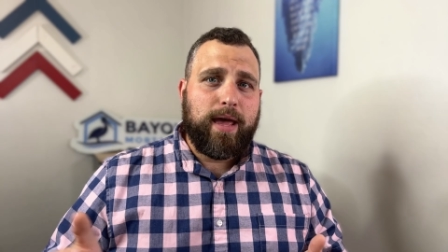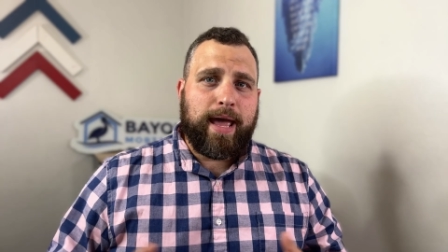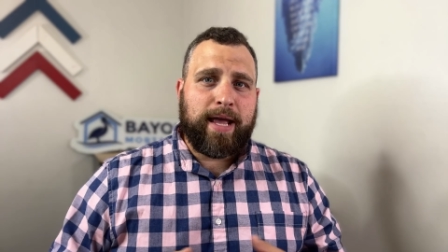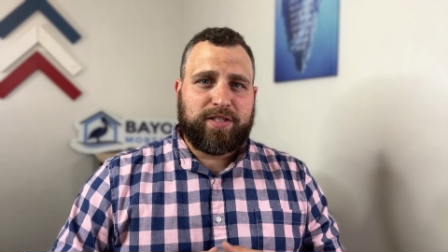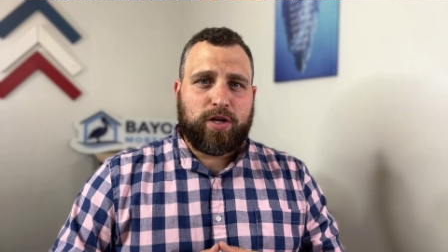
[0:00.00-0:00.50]

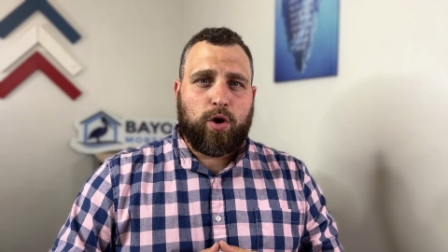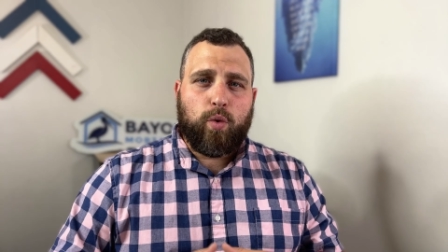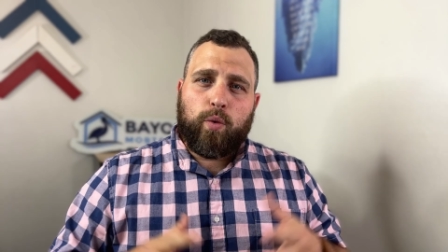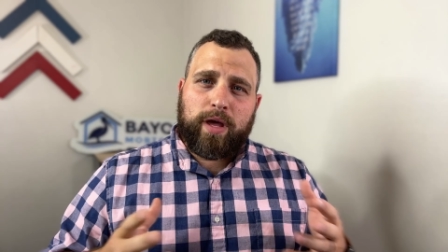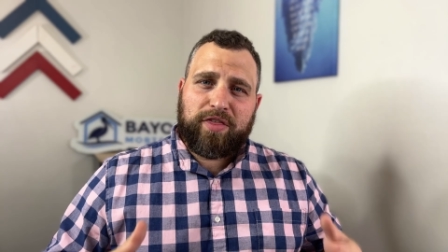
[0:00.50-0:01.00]
And so
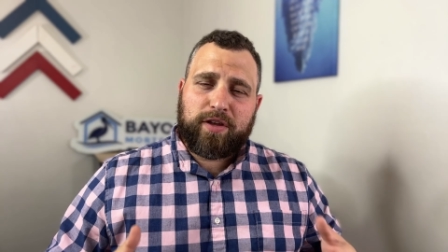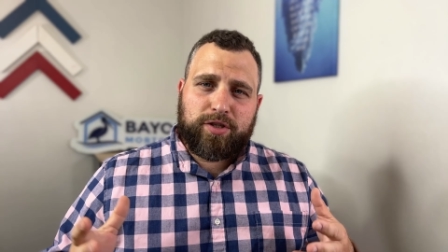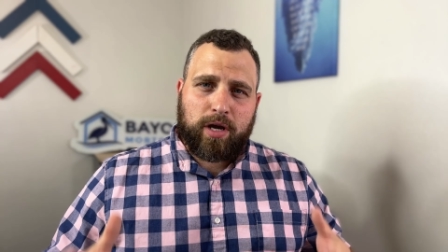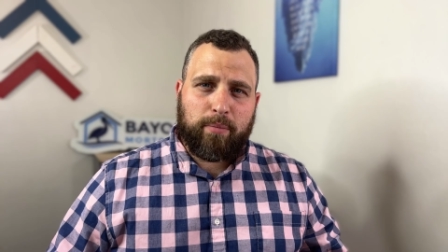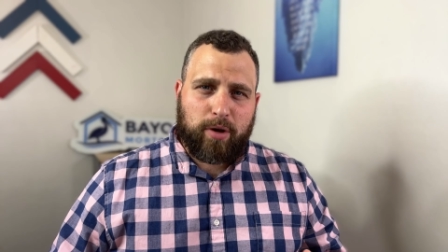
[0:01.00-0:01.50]
with a
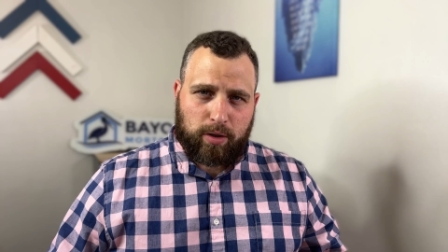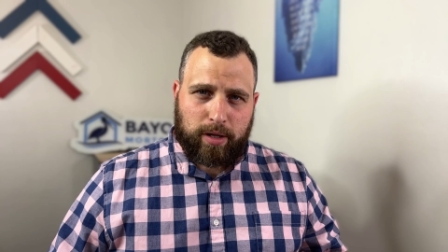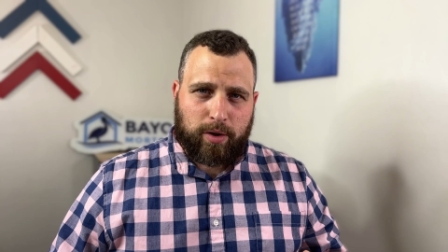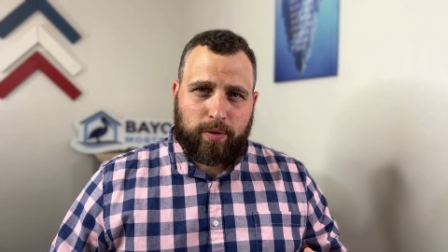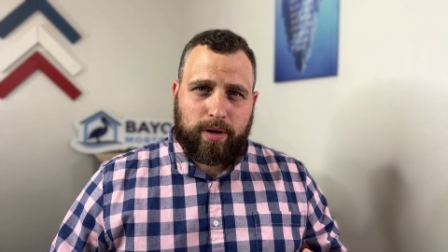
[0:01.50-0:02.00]
jumbo
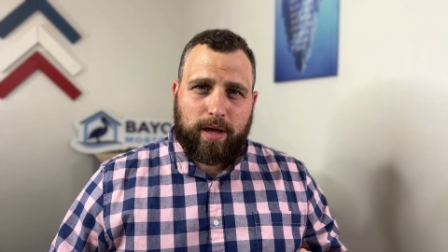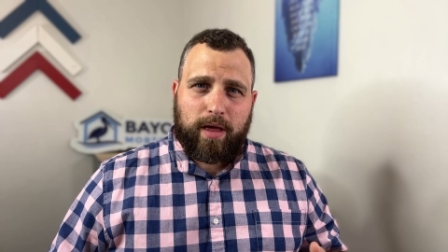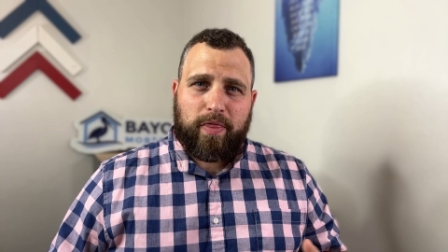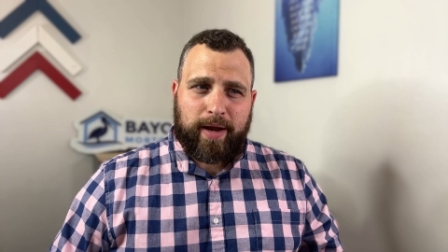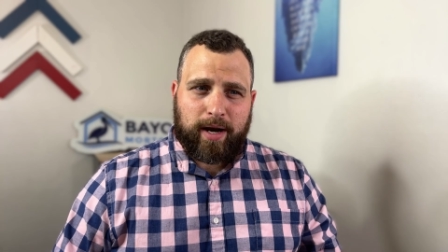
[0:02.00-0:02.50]
loan,
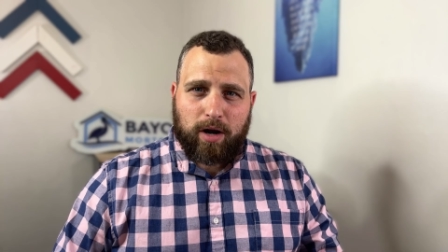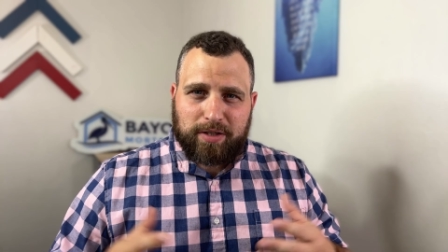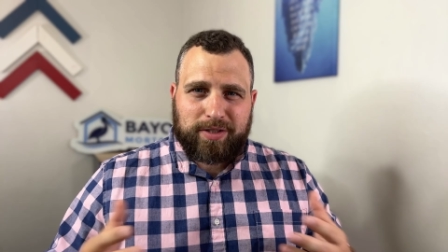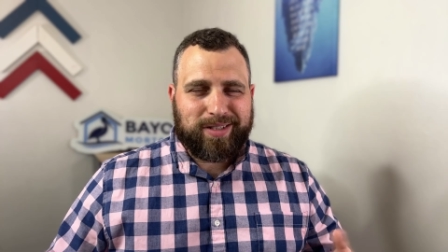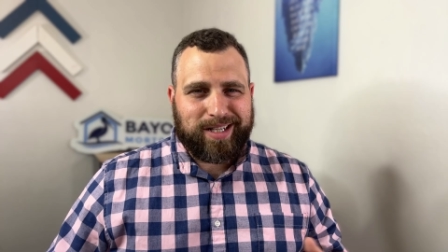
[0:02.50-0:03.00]
they're
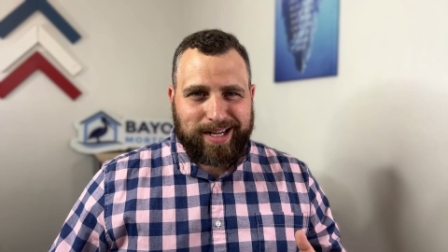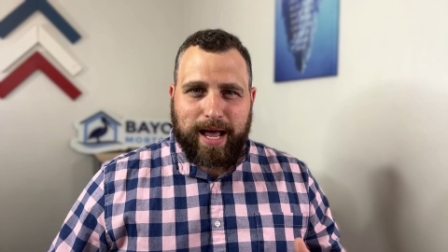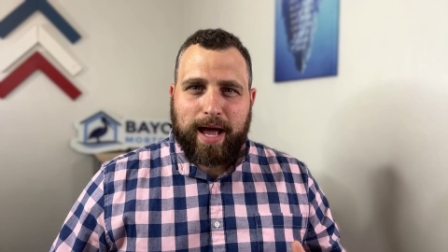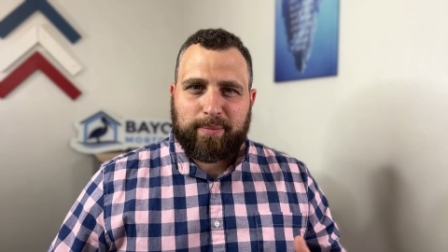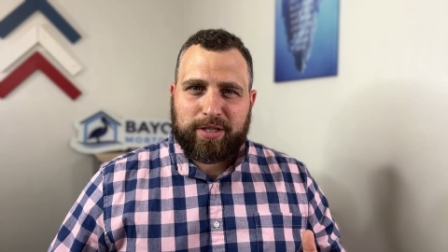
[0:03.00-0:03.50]
also going to
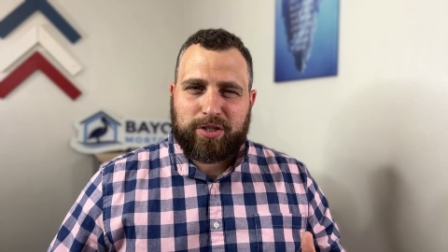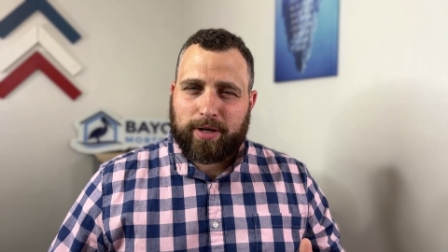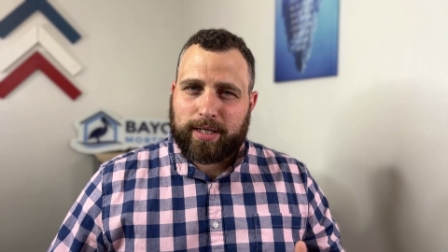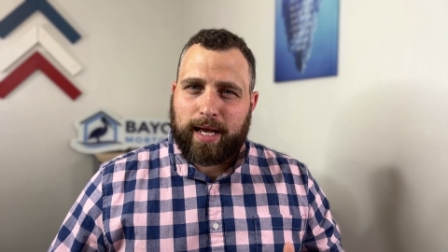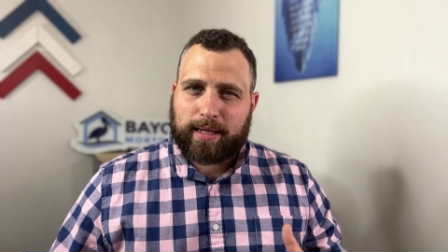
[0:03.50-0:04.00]
kind of be
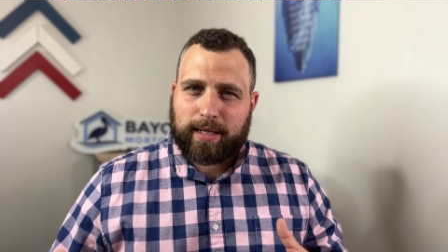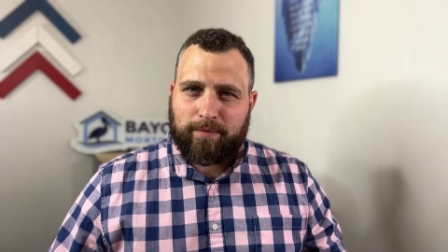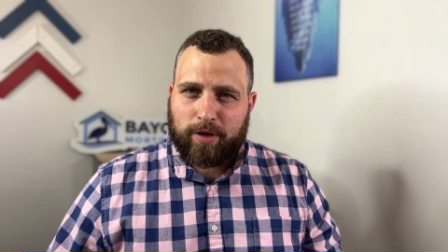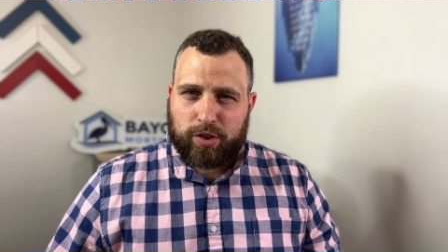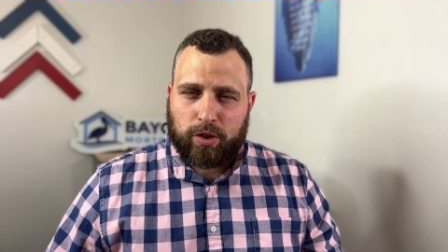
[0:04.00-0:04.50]
strict like the
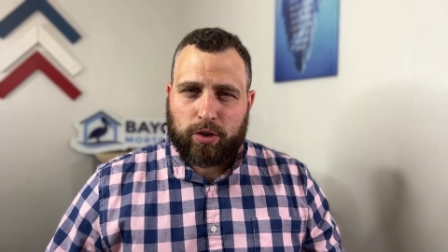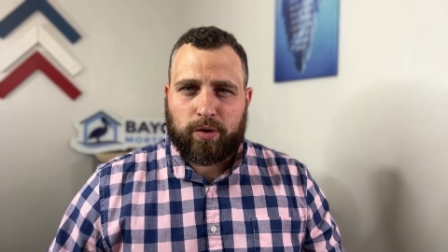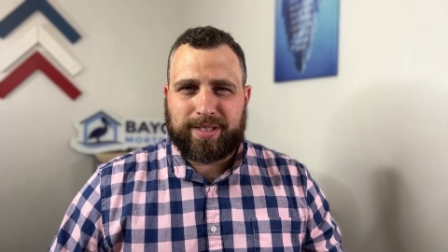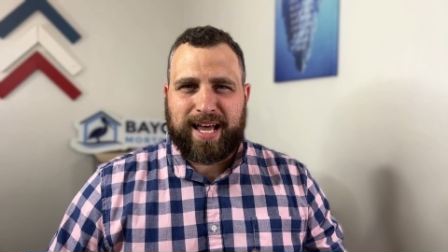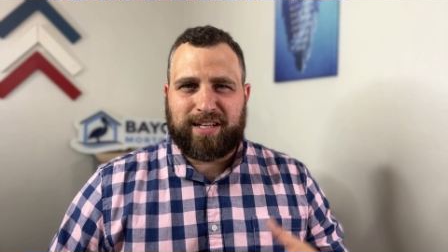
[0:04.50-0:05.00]
conventional
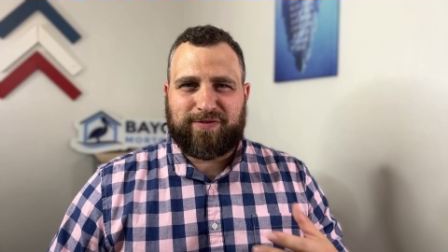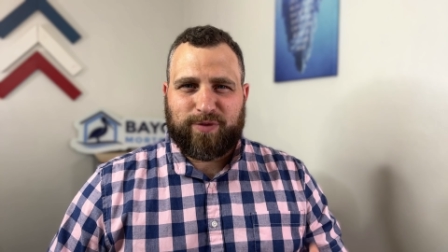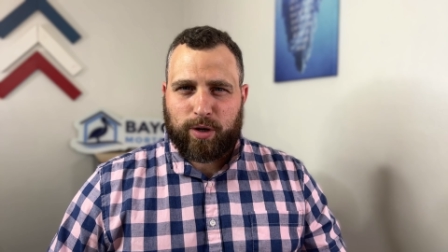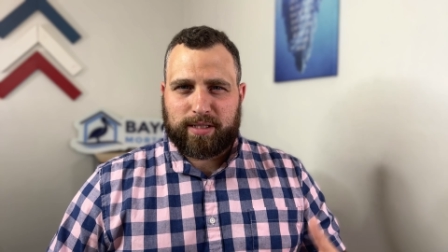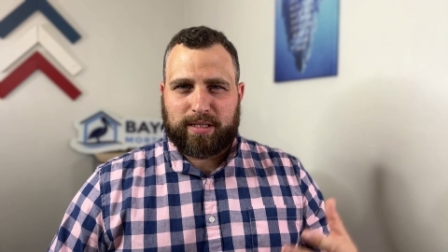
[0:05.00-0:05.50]
loans as
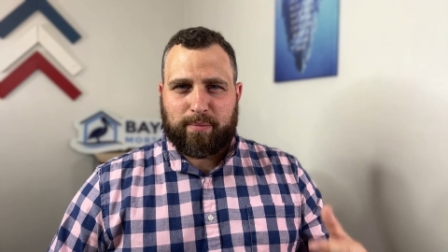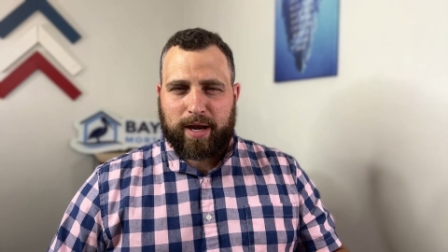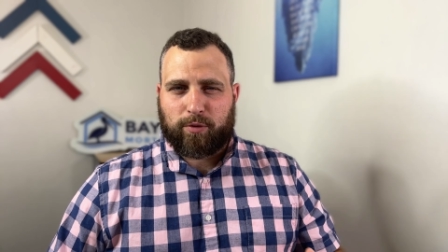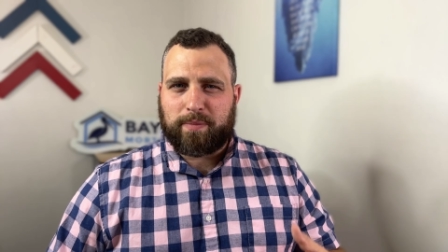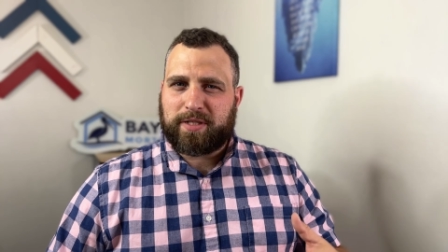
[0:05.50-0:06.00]
far as the
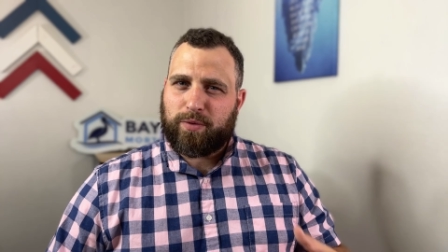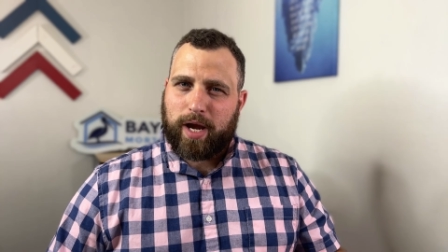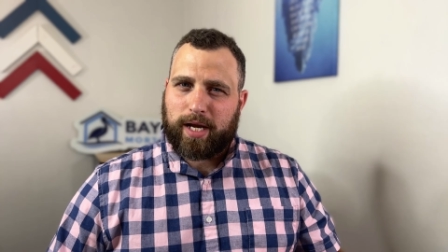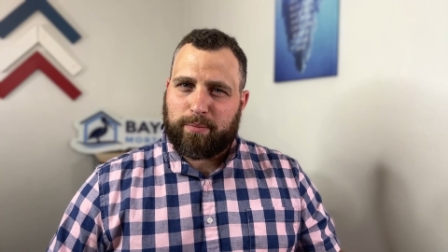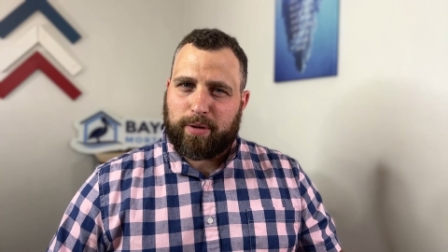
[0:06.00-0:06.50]
bankruptcy
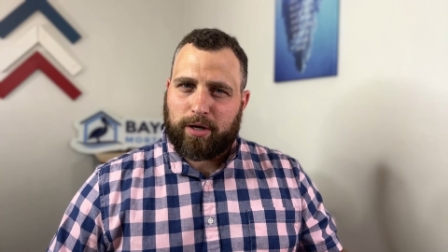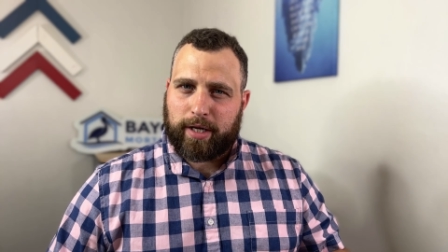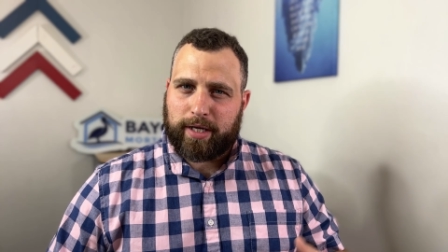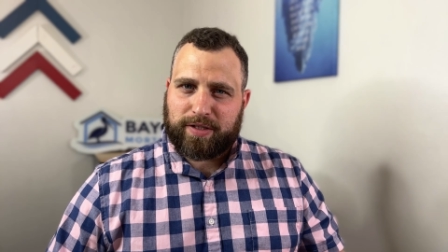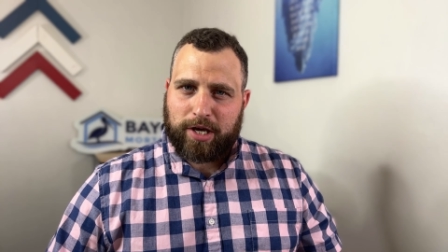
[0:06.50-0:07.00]
waiting
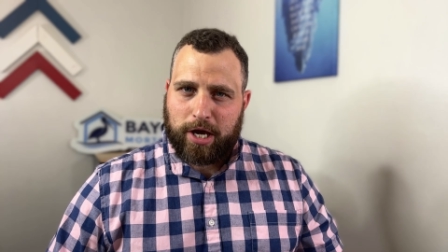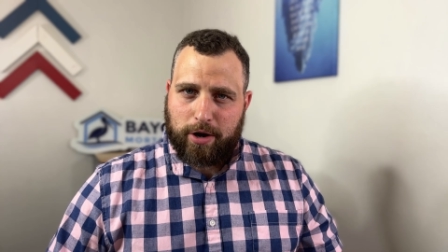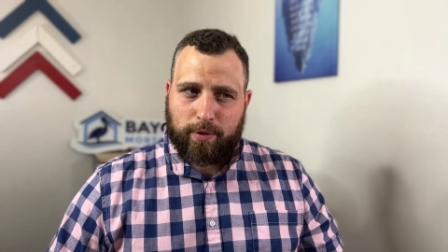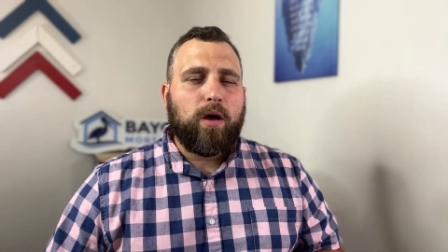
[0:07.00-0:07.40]
periods go.